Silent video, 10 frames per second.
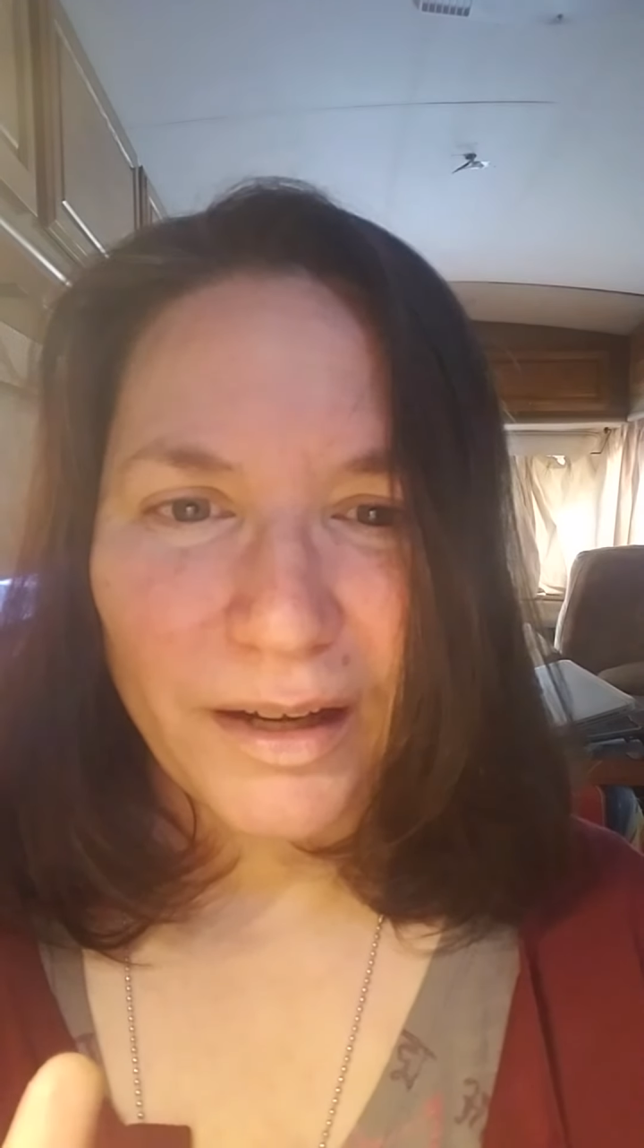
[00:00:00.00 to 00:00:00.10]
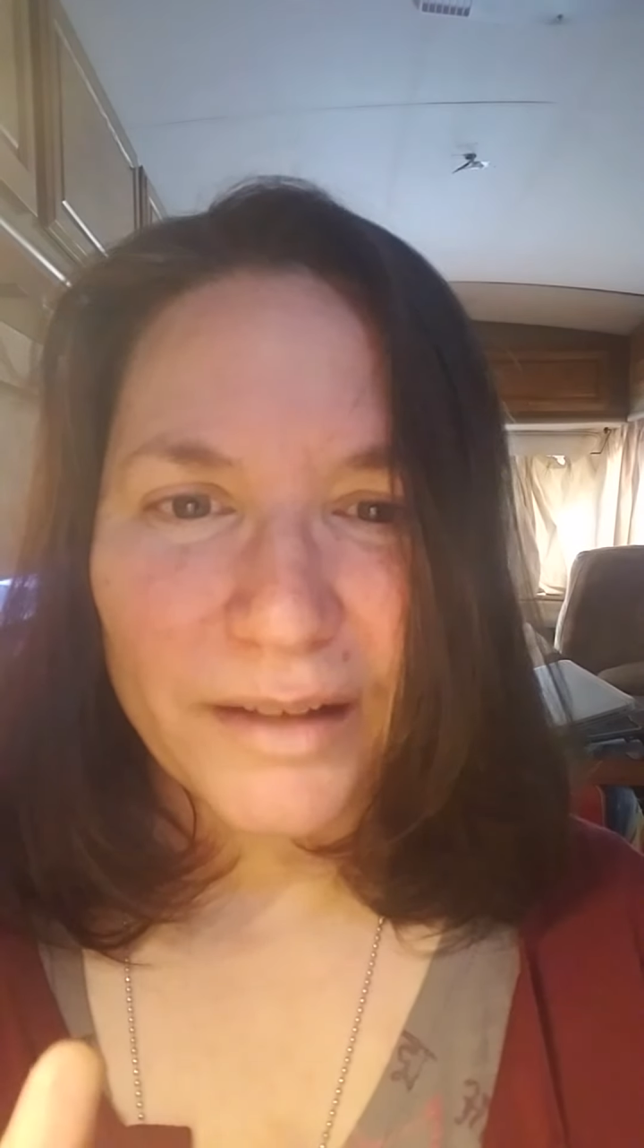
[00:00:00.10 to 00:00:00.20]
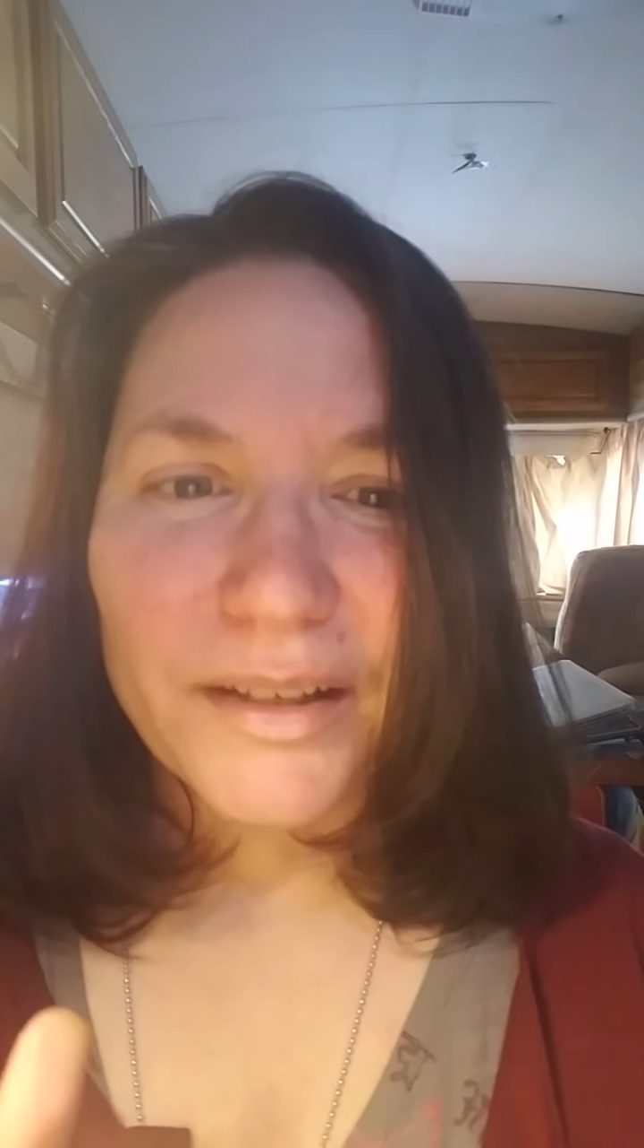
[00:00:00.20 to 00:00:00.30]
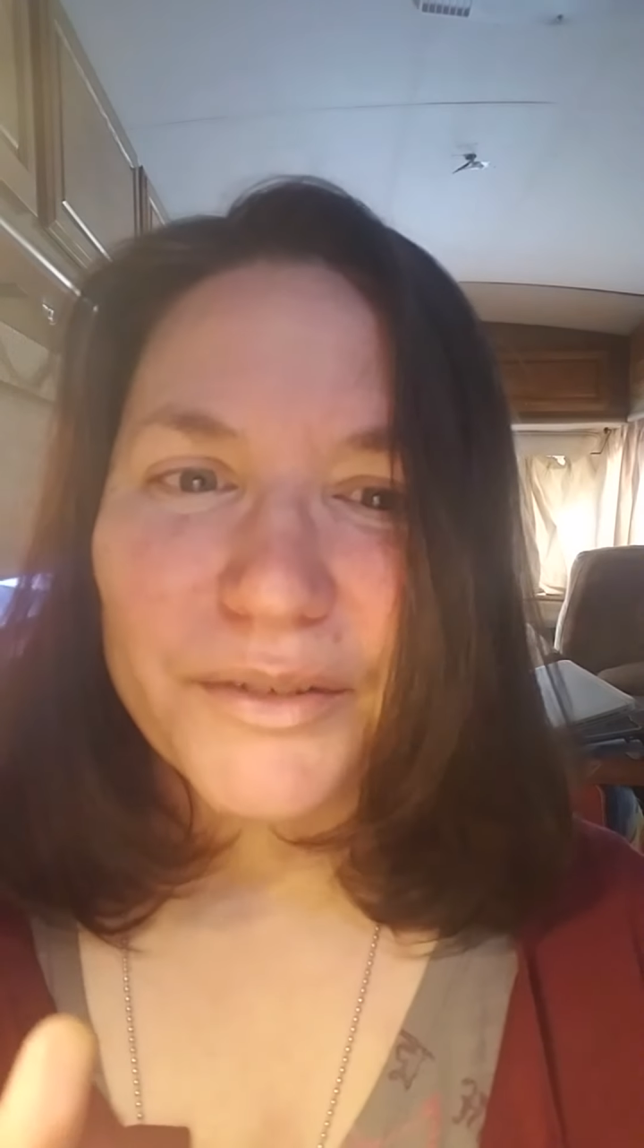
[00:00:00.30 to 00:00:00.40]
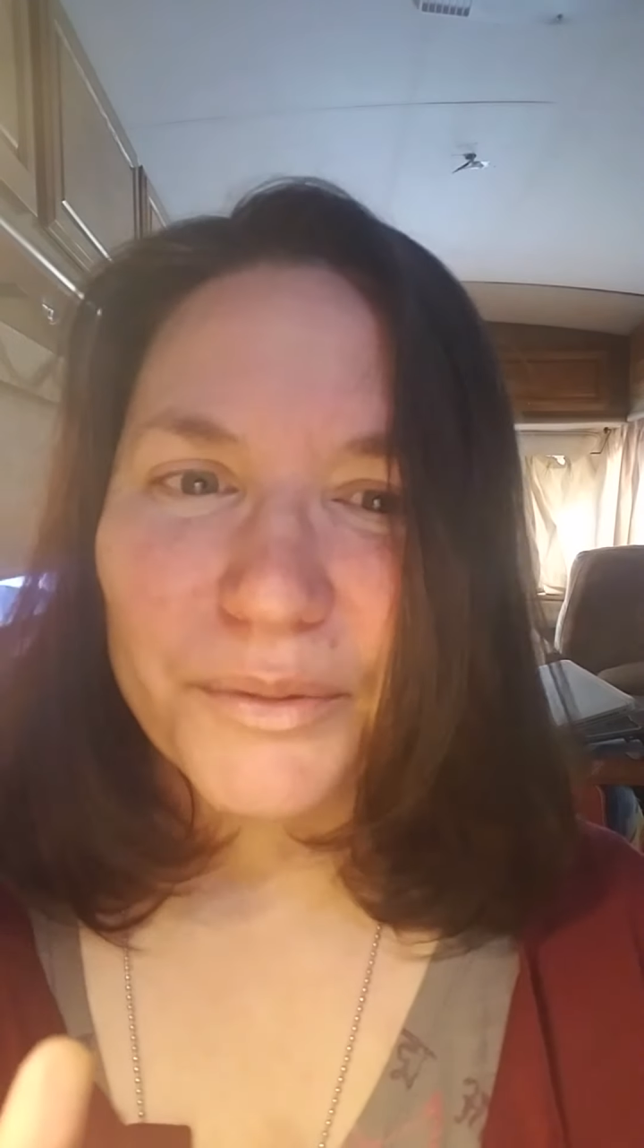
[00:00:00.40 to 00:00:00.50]

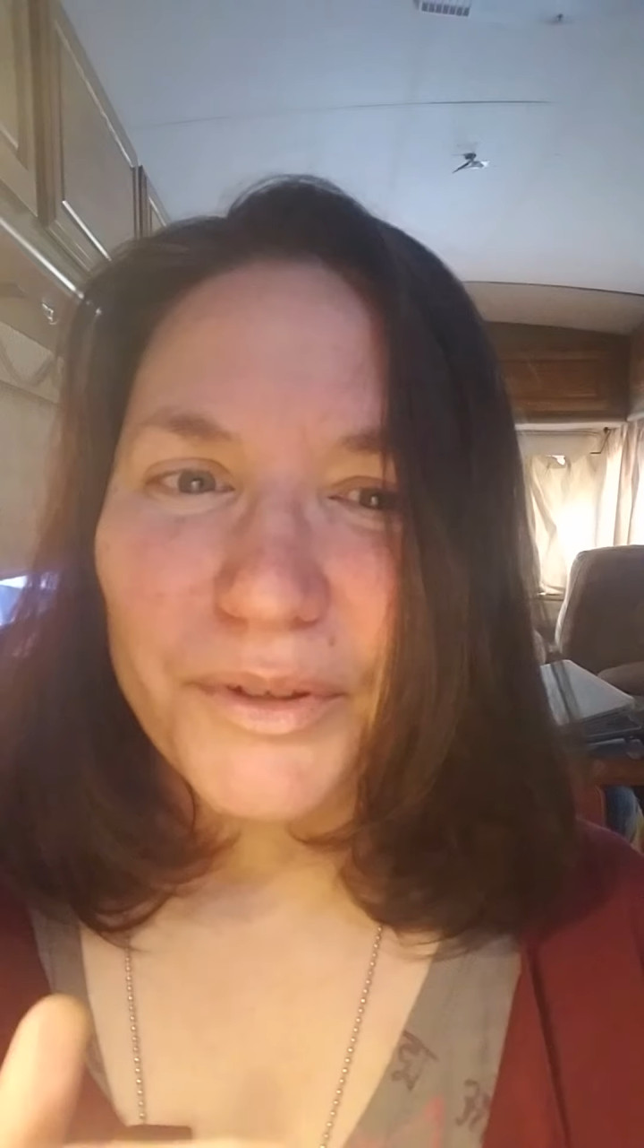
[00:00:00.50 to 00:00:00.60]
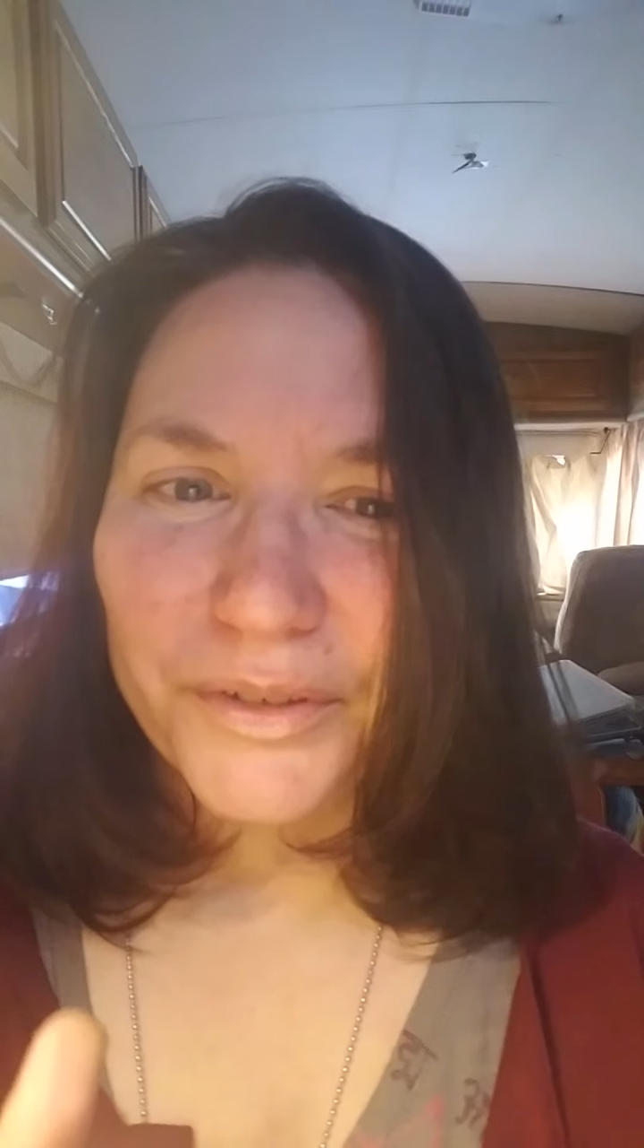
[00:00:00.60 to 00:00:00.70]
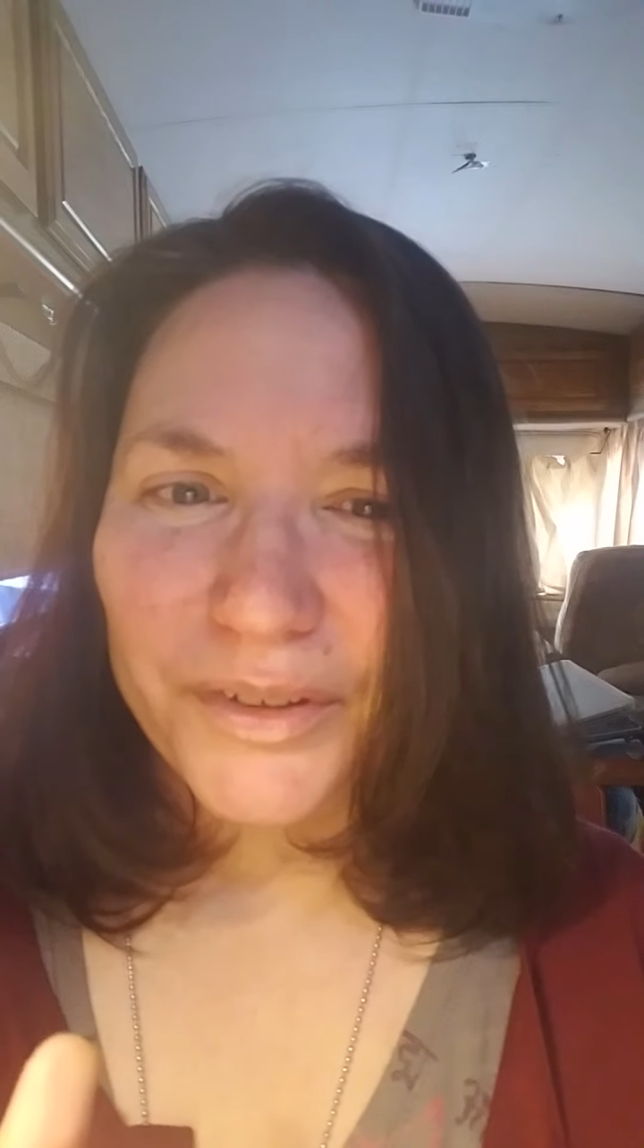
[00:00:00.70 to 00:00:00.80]
And that's when you'll